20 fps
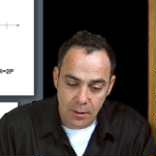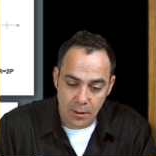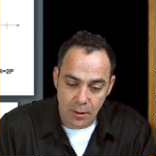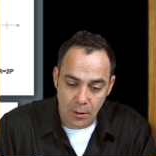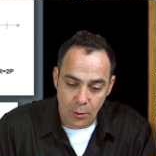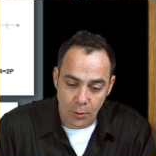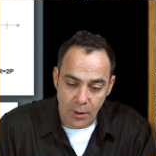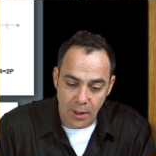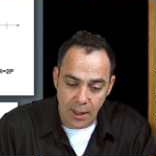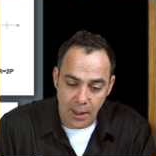
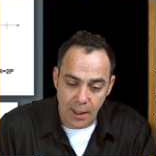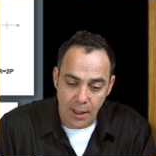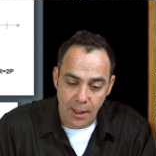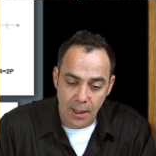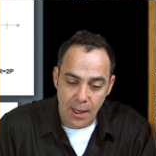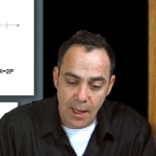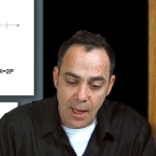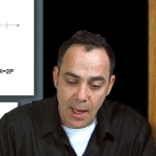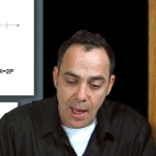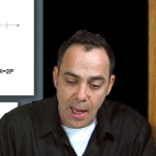
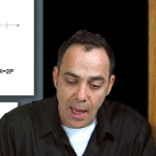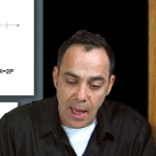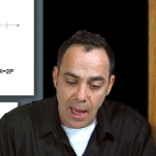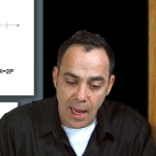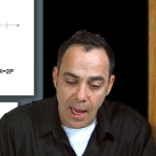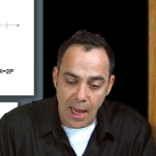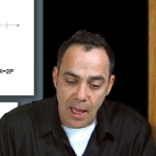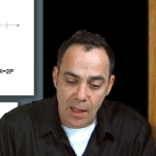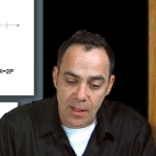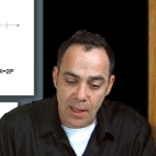okay?
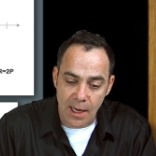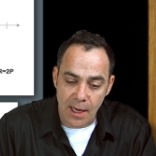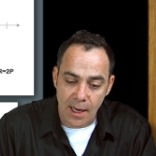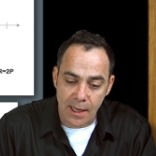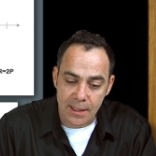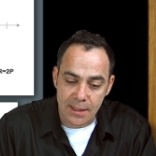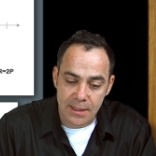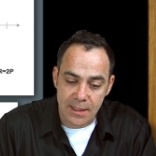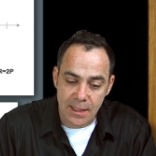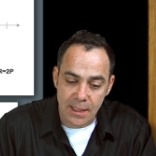And that
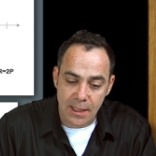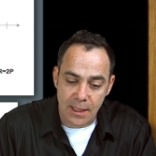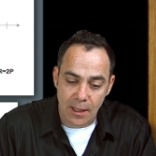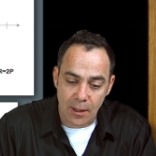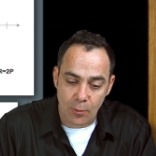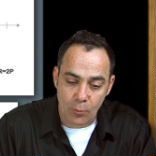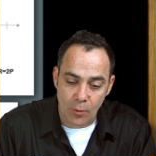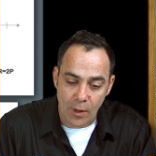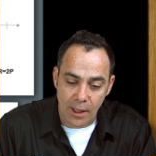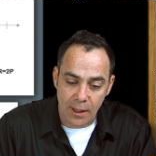
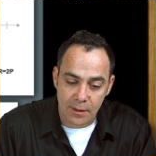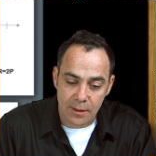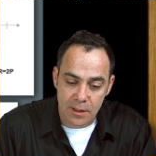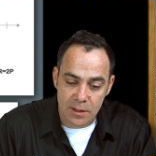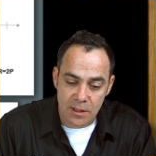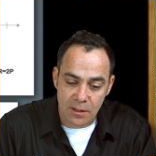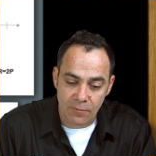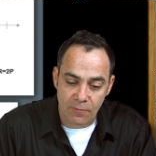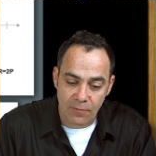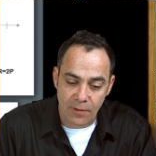idea, right,
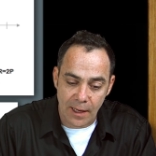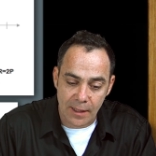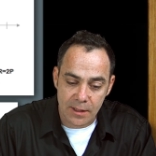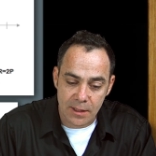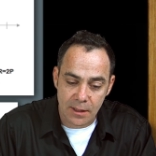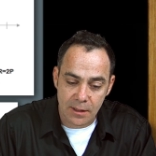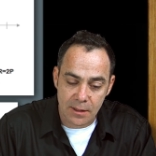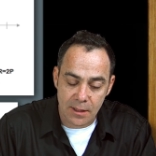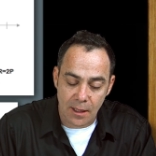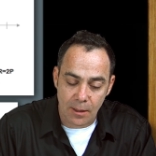this
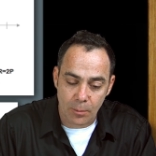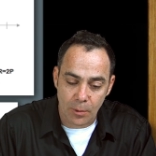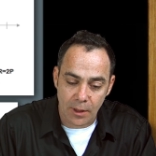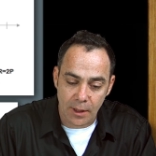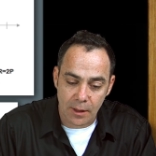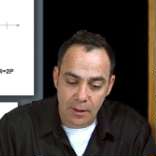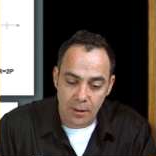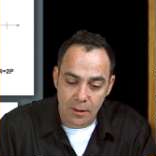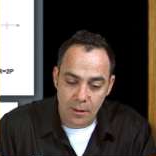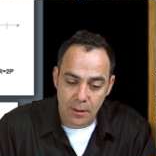invented
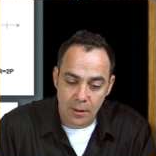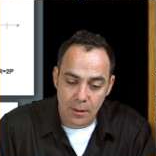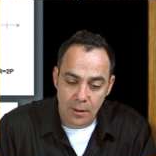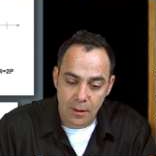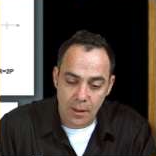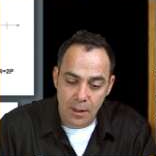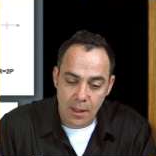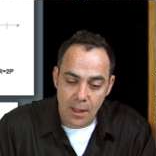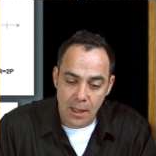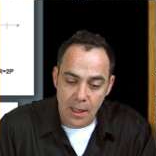doubling,
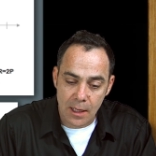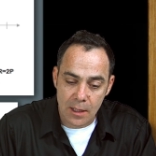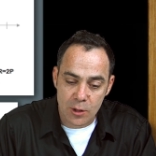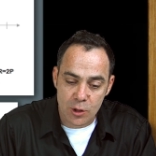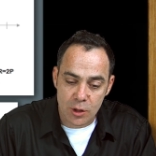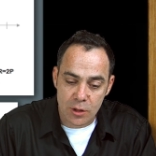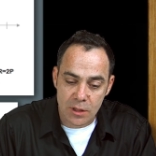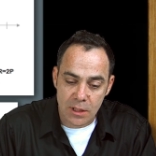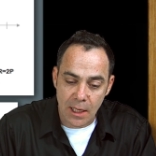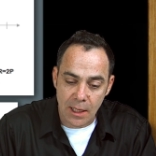is
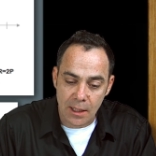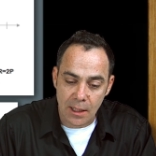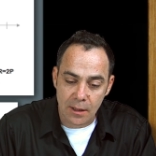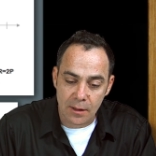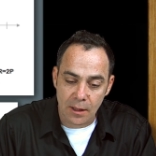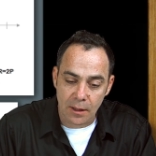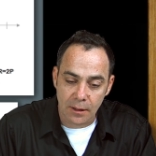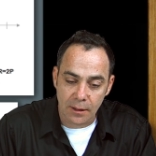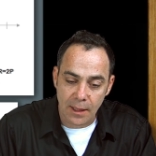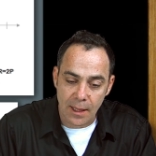just
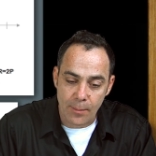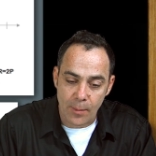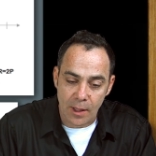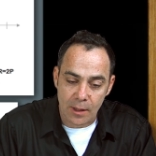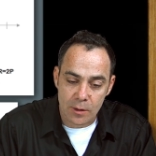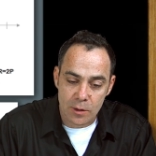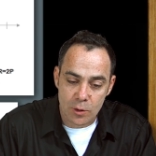taking the limit,